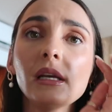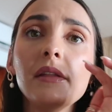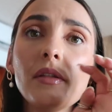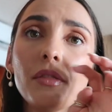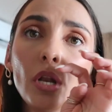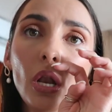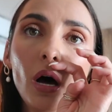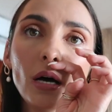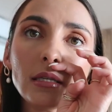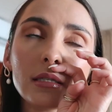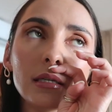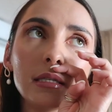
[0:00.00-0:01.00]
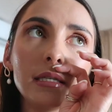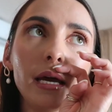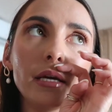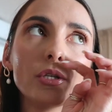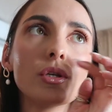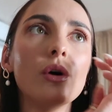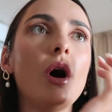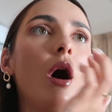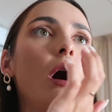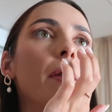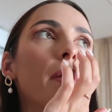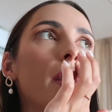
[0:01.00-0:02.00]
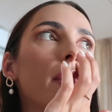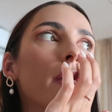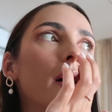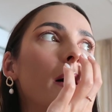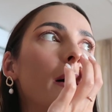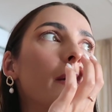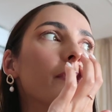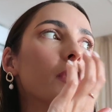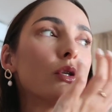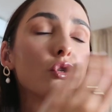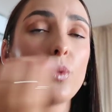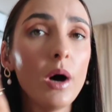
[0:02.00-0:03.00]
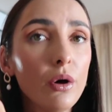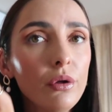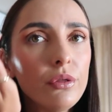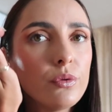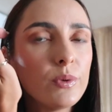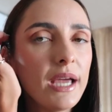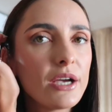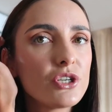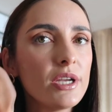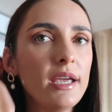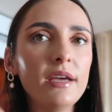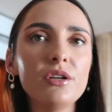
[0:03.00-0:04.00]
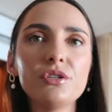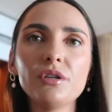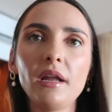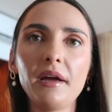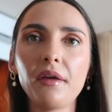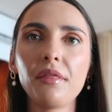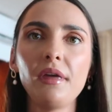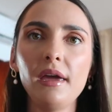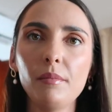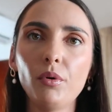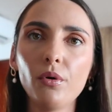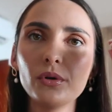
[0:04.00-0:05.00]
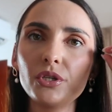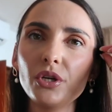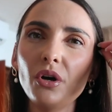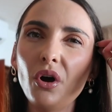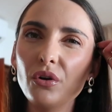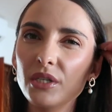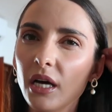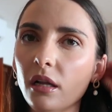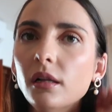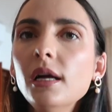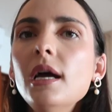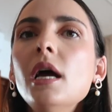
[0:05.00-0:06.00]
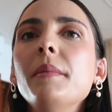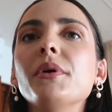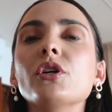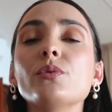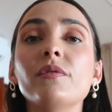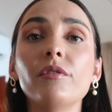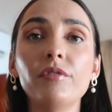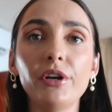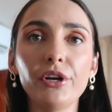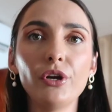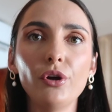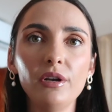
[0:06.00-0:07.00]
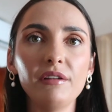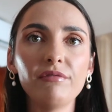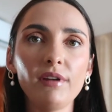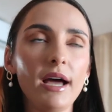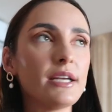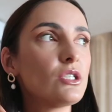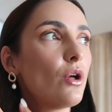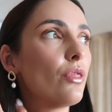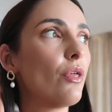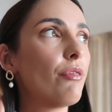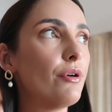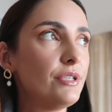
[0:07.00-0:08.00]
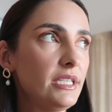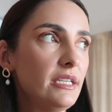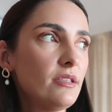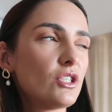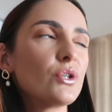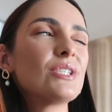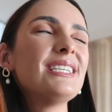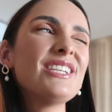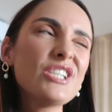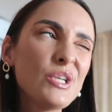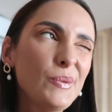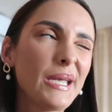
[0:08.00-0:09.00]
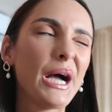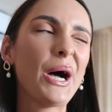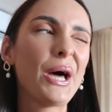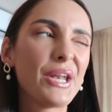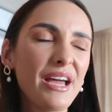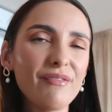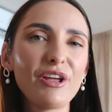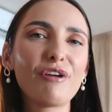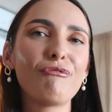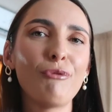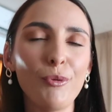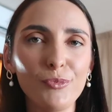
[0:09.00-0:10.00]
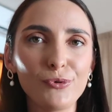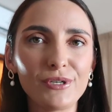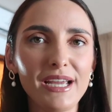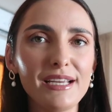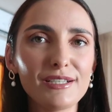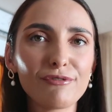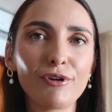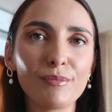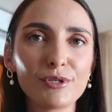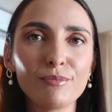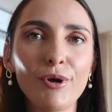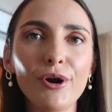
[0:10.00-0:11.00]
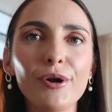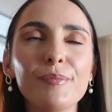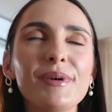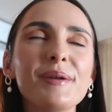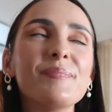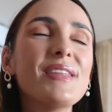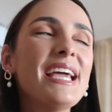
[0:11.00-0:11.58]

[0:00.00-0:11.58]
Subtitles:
And then the last day, so on the 12th, we actually head to like the airport hotel because we have a very early flight on the 13th. So essentially we kind of have like 4 more days from tomorrow, but